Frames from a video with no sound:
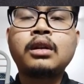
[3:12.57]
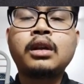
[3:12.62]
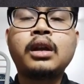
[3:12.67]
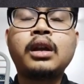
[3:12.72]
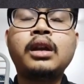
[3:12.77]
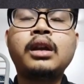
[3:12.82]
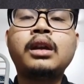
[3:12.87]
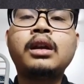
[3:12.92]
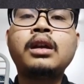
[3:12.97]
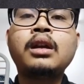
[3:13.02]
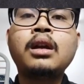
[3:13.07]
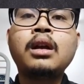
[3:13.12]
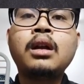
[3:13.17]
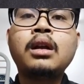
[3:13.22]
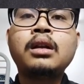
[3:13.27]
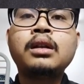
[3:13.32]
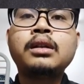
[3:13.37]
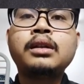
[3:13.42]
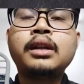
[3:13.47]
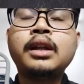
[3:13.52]
Okay,
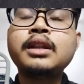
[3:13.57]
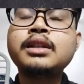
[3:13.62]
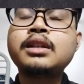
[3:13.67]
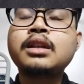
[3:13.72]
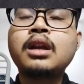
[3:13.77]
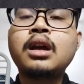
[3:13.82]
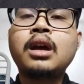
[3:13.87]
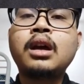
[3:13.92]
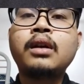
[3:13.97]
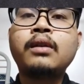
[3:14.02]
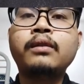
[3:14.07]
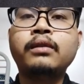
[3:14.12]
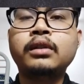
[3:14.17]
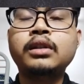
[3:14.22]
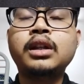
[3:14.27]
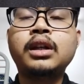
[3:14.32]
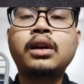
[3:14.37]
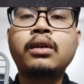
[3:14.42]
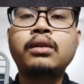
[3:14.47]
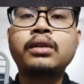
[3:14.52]
next
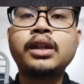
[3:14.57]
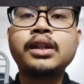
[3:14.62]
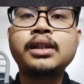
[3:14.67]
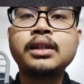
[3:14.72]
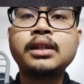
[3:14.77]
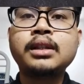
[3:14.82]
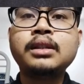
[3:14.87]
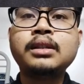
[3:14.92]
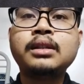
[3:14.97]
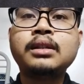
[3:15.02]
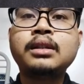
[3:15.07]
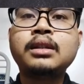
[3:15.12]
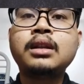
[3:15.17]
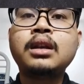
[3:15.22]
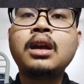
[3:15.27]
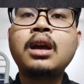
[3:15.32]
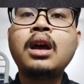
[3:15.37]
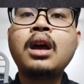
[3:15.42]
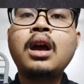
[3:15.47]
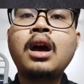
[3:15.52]
for the calculations
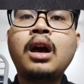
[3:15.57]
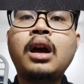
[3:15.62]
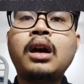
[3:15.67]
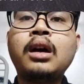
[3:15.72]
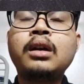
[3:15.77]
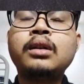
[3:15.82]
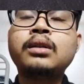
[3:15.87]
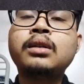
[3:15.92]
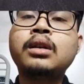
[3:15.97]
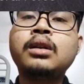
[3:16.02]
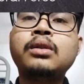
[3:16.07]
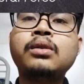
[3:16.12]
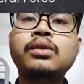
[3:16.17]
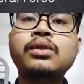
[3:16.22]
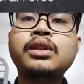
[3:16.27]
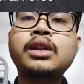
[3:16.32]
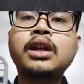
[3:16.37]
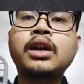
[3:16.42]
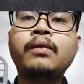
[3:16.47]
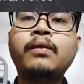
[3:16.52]

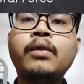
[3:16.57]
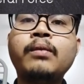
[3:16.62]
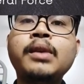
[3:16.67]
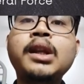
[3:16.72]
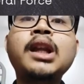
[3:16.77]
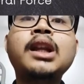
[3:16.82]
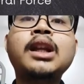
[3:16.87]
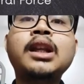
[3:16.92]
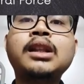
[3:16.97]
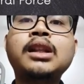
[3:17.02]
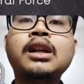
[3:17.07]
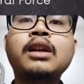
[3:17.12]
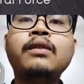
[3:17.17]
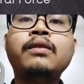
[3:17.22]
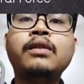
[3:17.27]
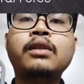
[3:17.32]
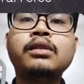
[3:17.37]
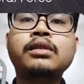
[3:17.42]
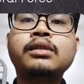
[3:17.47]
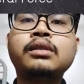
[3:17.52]
using a formula lateral
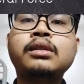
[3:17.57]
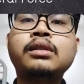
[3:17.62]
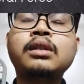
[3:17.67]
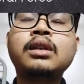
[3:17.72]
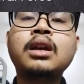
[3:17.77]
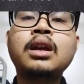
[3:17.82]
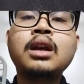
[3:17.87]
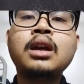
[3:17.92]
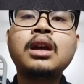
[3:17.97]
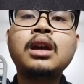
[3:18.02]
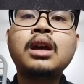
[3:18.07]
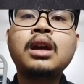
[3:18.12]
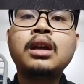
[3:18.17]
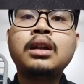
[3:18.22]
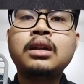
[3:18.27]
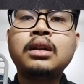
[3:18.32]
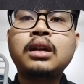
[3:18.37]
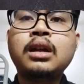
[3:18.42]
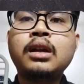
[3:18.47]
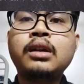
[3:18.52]
force.
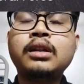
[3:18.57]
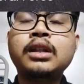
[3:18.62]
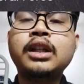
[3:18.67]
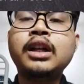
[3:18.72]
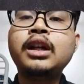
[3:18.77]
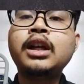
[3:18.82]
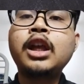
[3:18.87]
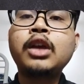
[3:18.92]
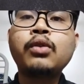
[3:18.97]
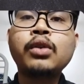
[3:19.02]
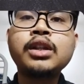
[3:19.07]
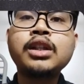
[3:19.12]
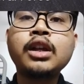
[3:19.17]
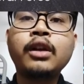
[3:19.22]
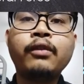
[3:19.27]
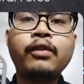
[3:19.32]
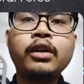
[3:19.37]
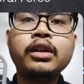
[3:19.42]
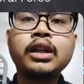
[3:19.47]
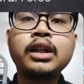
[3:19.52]
The
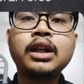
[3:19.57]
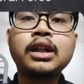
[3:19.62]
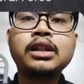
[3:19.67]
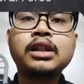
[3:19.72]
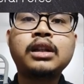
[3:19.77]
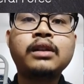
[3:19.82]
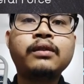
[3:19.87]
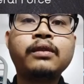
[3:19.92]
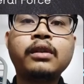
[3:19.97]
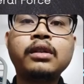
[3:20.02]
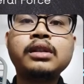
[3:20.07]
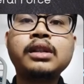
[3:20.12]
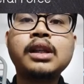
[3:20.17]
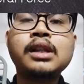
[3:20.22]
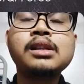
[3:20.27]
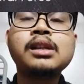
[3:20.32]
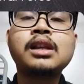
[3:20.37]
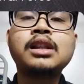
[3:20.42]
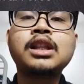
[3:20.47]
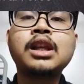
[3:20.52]
equation for the lateral force
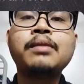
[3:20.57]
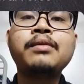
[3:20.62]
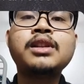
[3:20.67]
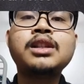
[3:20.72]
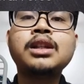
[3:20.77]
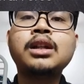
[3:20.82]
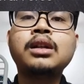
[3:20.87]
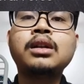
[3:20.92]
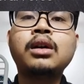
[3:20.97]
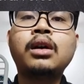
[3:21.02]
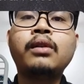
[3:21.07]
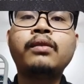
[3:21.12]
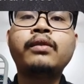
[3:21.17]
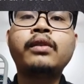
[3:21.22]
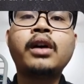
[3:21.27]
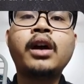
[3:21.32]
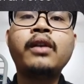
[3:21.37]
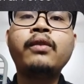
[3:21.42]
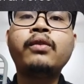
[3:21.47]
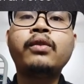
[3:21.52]
is a summation of
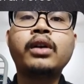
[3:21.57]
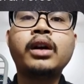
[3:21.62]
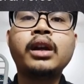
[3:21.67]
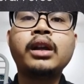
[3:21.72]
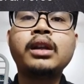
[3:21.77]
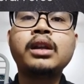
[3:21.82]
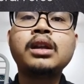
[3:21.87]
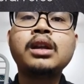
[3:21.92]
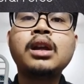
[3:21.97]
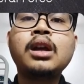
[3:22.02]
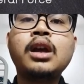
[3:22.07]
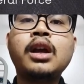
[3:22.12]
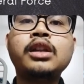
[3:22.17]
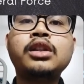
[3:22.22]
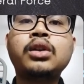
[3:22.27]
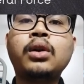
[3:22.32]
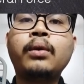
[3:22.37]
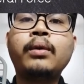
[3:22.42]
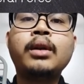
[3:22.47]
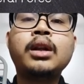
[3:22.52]
Fy
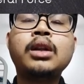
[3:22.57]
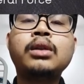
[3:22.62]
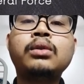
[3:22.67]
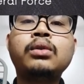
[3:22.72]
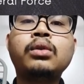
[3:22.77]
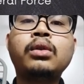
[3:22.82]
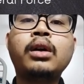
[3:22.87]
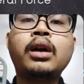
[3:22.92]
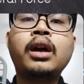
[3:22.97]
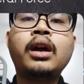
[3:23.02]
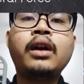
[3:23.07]
is equivalent to